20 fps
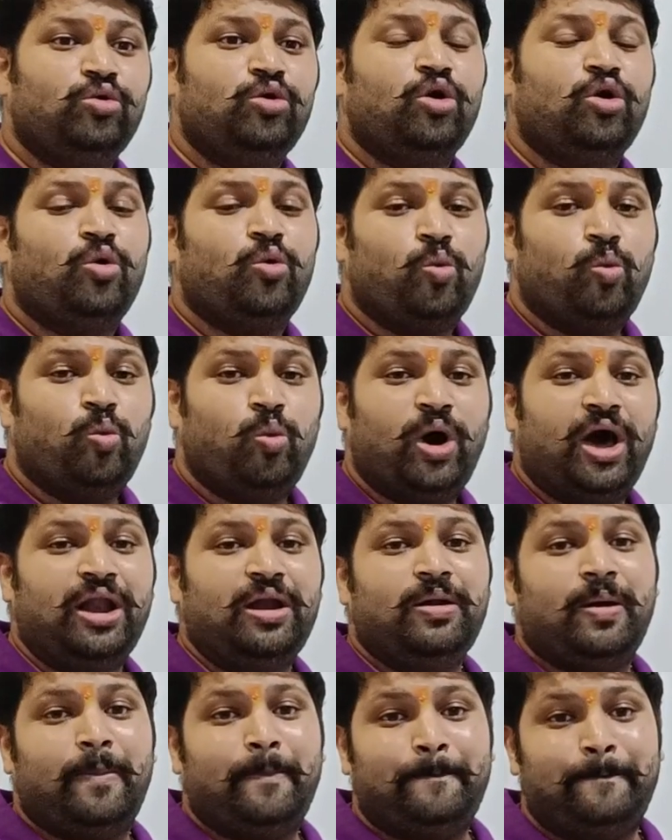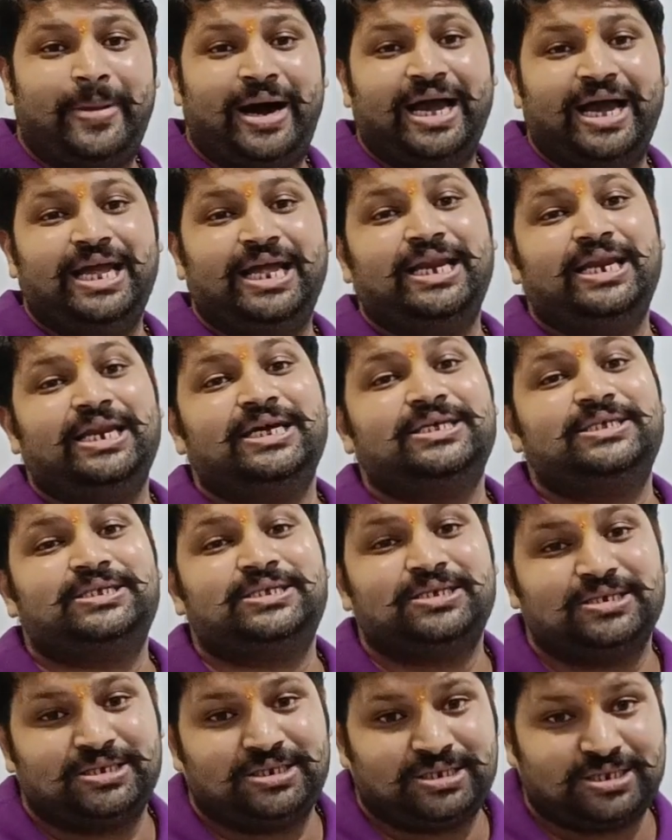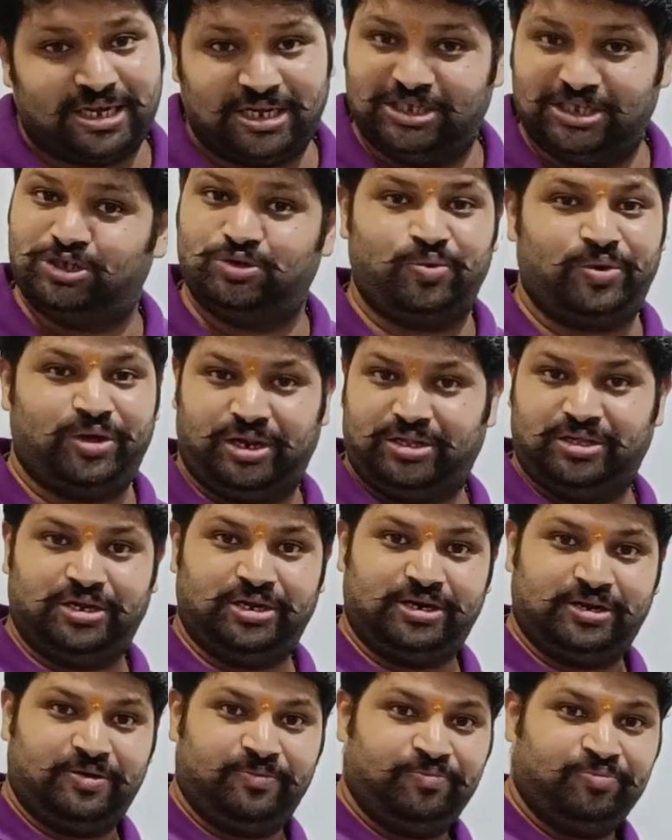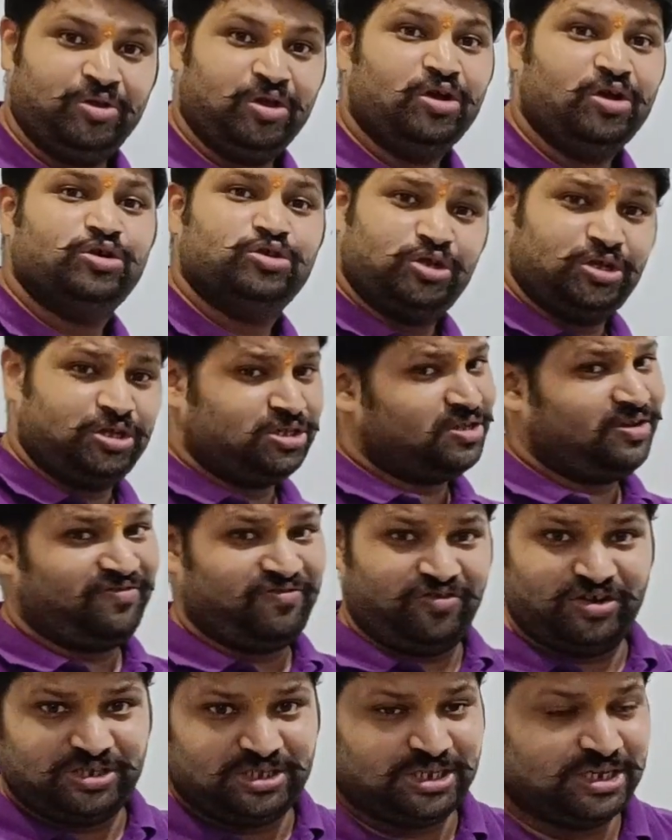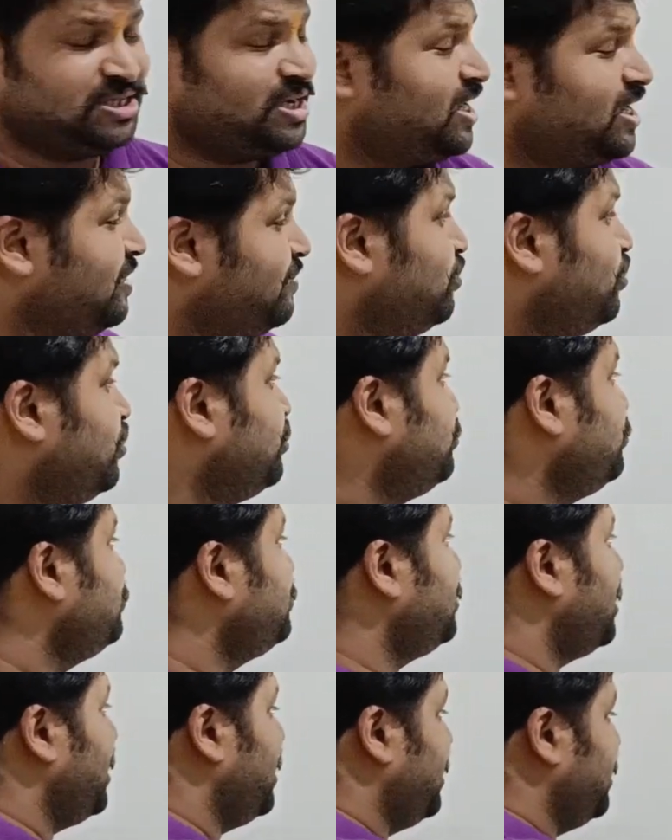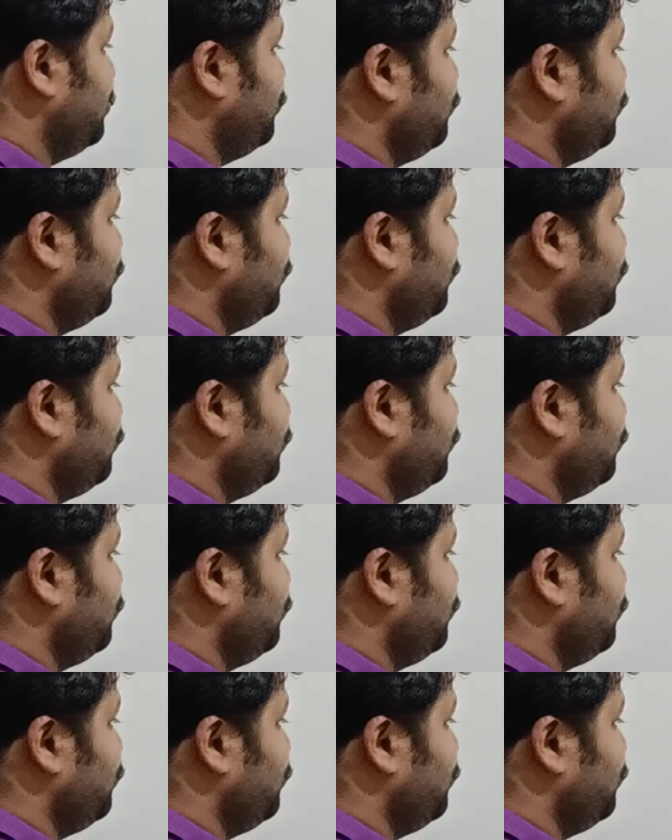1 minus sine square theta. So this is the first thing that I'm going to try and do.